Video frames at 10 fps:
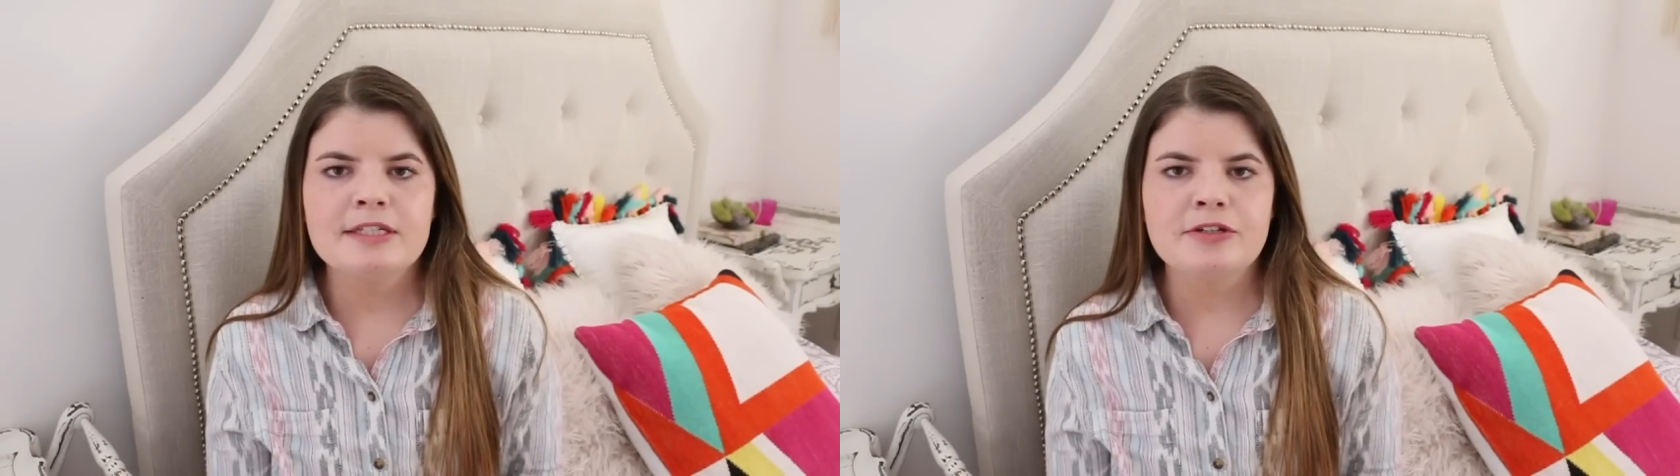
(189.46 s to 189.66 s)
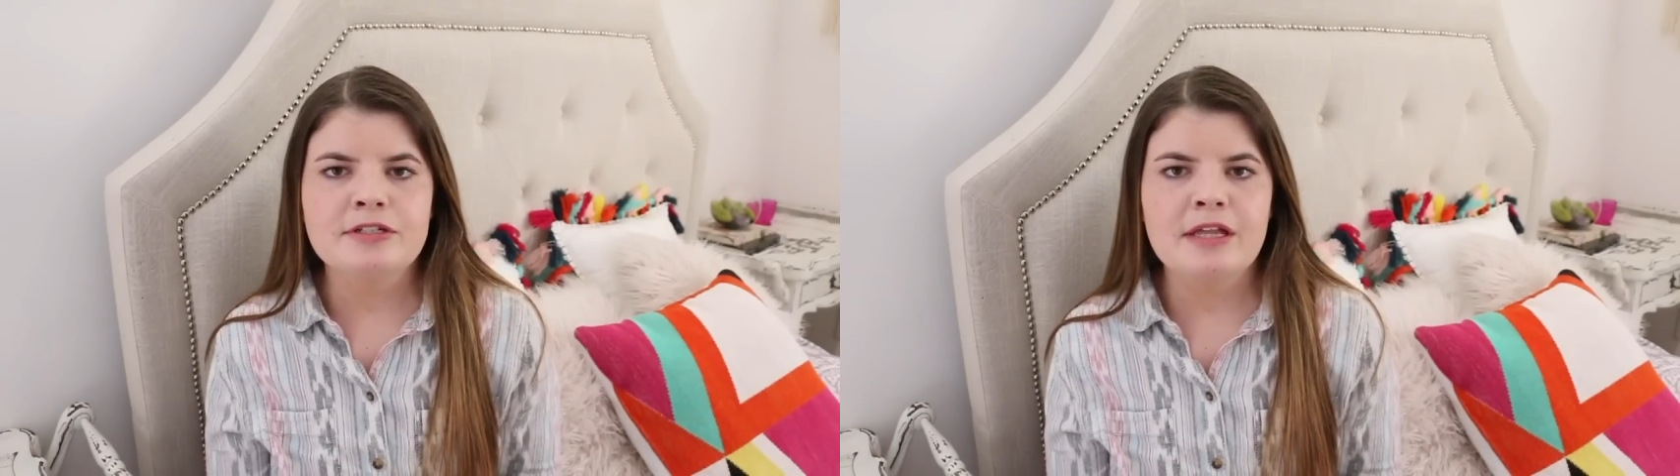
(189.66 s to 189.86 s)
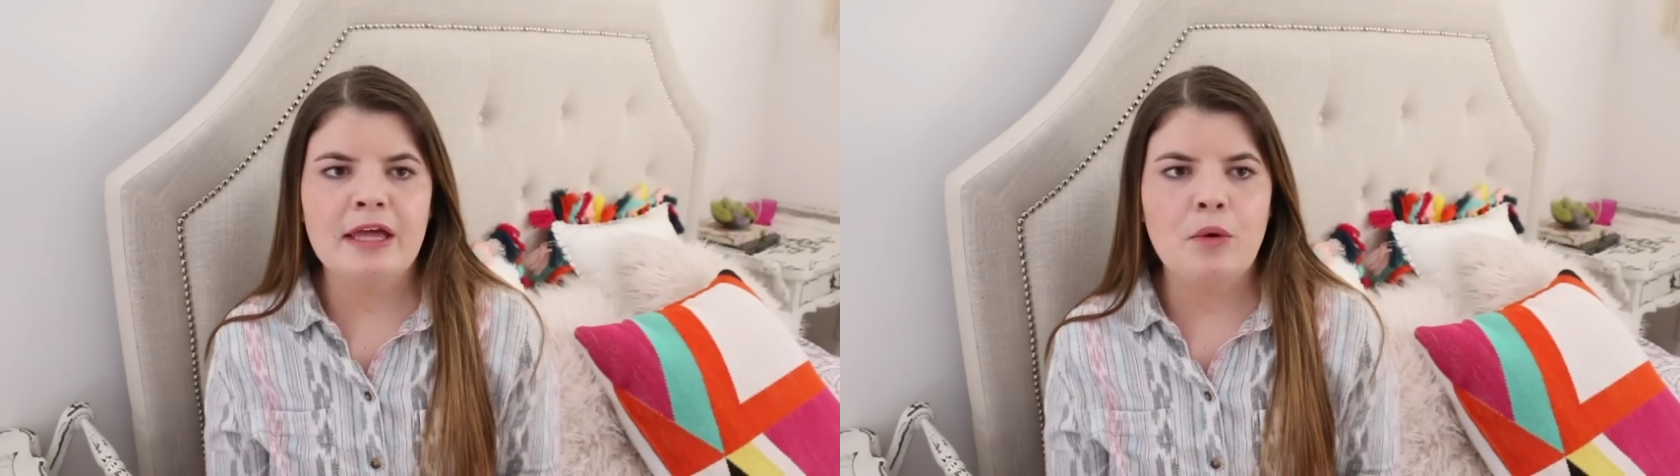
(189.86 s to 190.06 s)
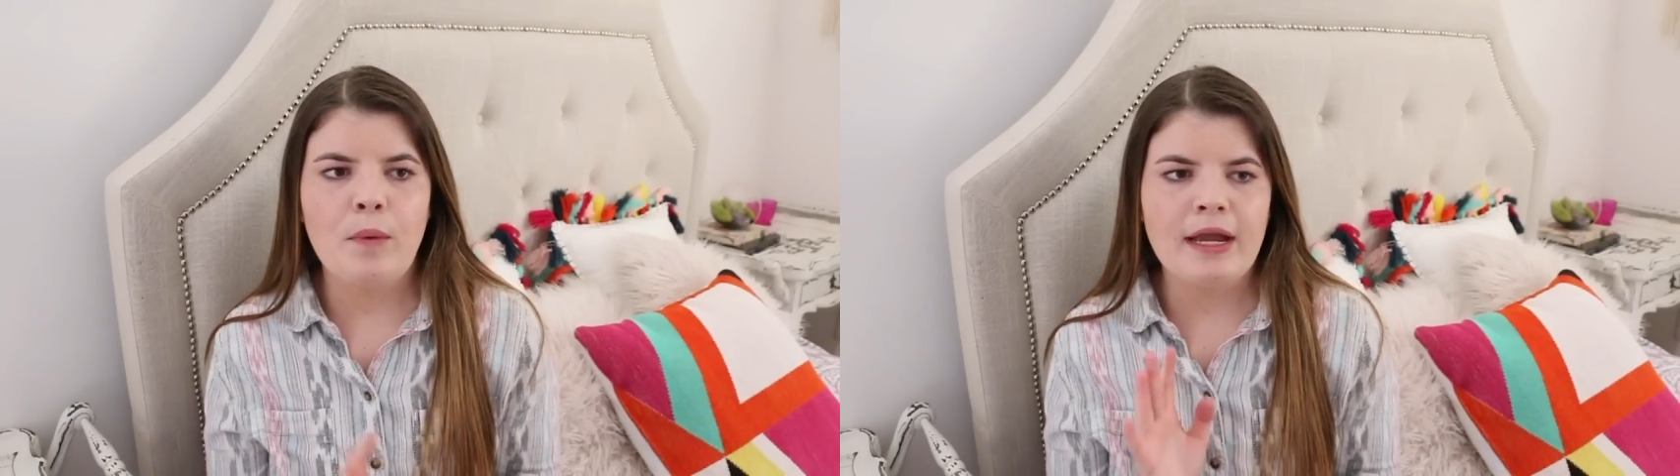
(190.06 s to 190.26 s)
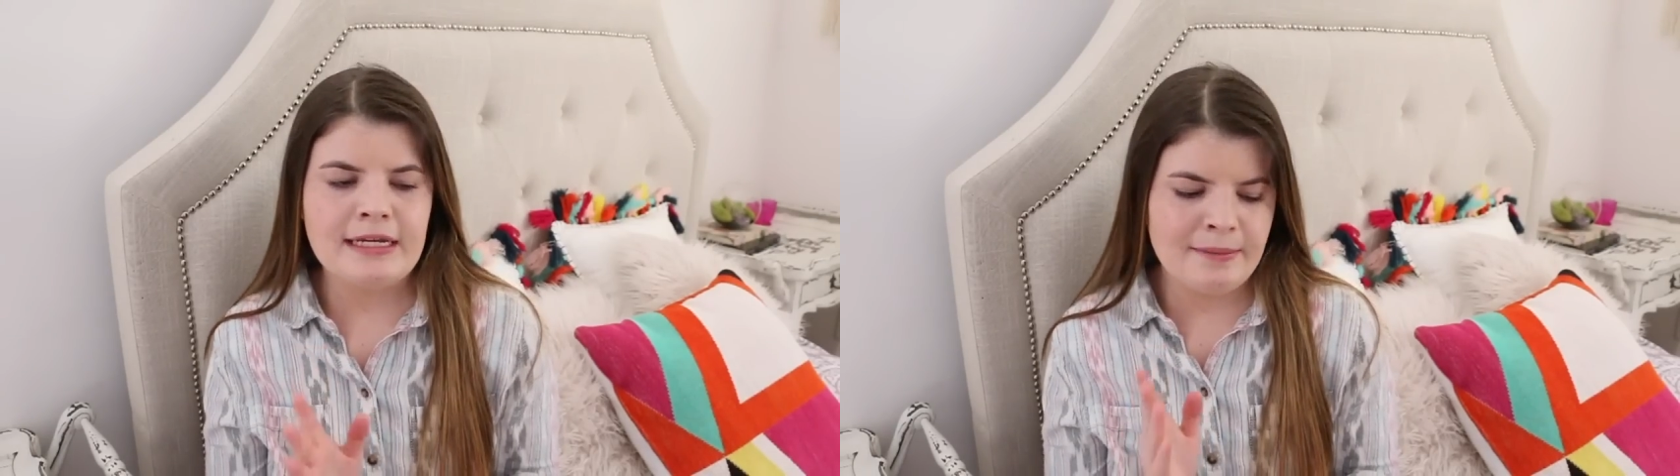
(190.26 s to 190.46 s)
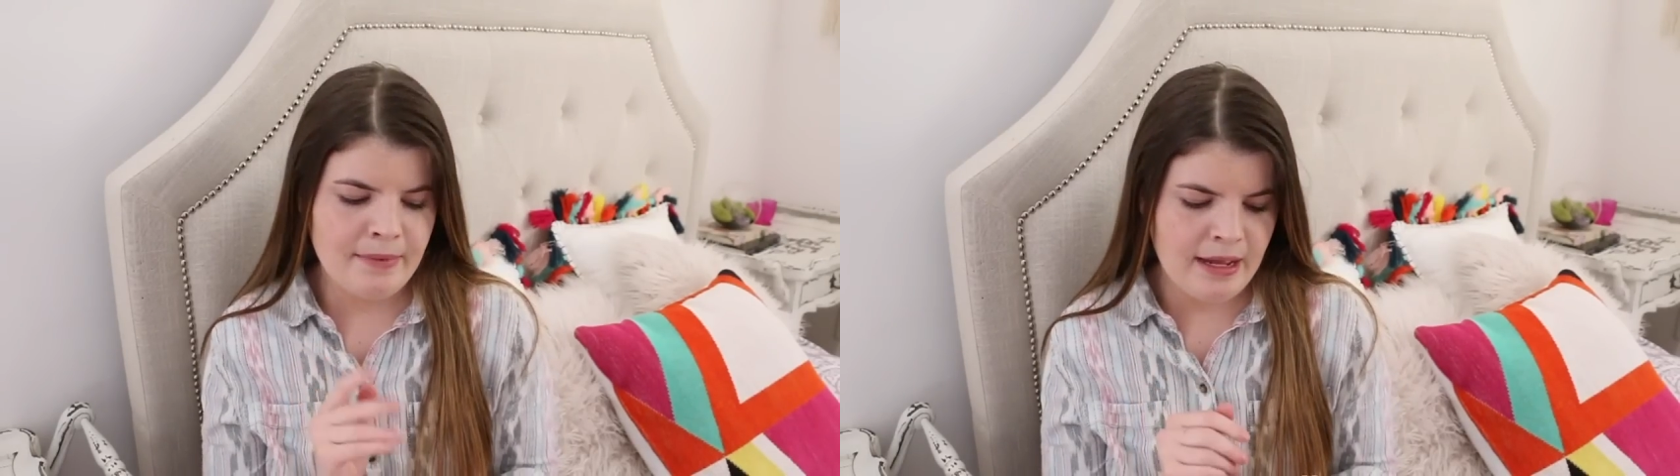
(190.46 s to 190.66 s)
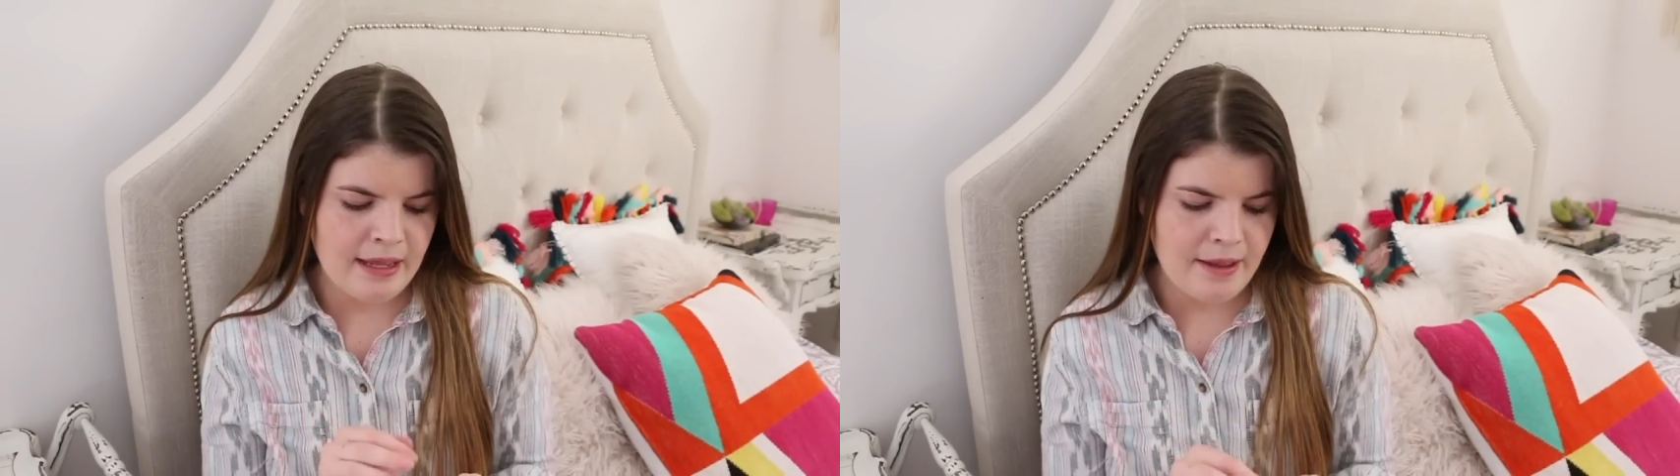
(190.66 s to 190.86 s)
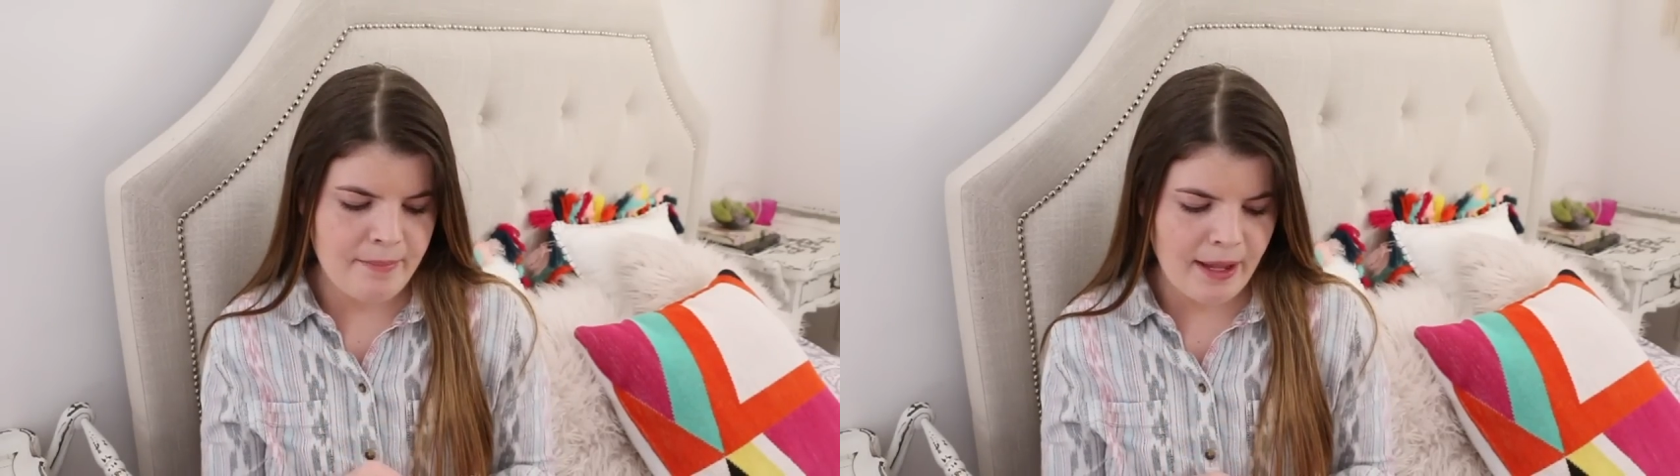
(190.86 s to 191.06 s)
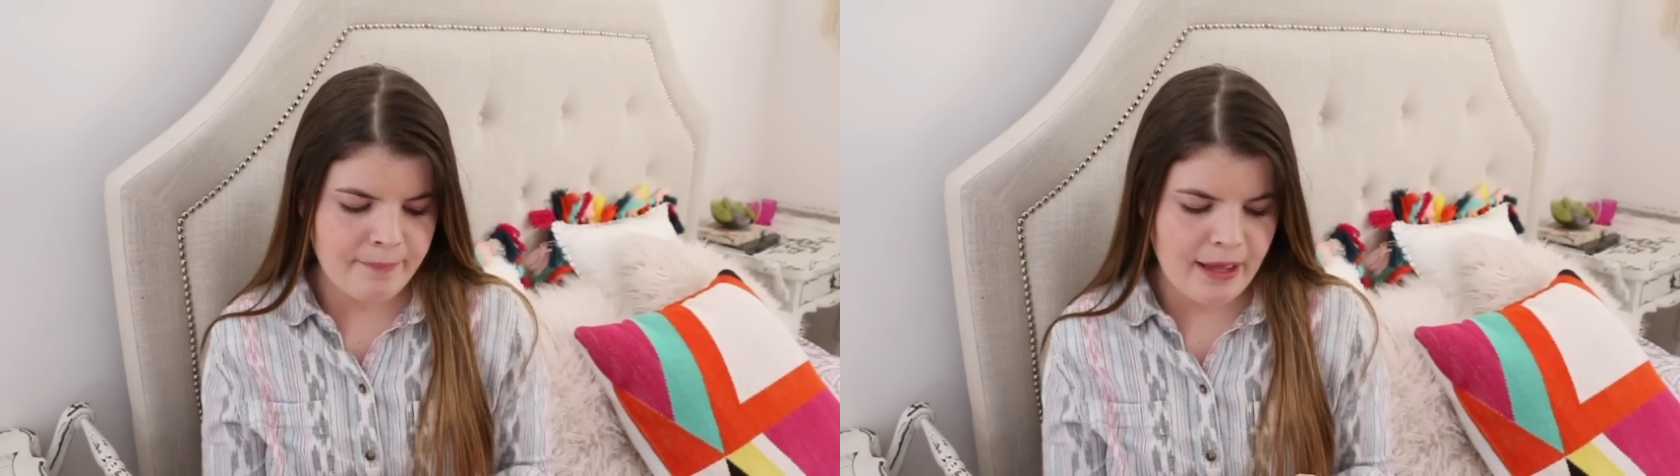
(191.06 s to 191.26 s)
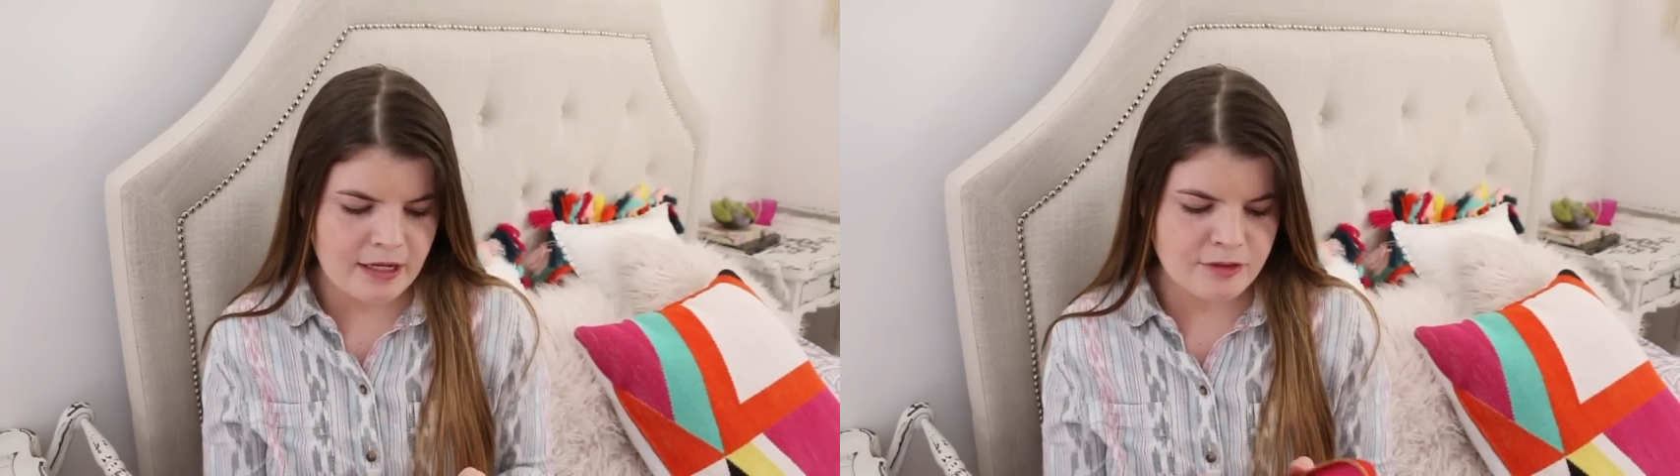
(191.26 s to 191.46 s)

would seriously like weigh down my backpack.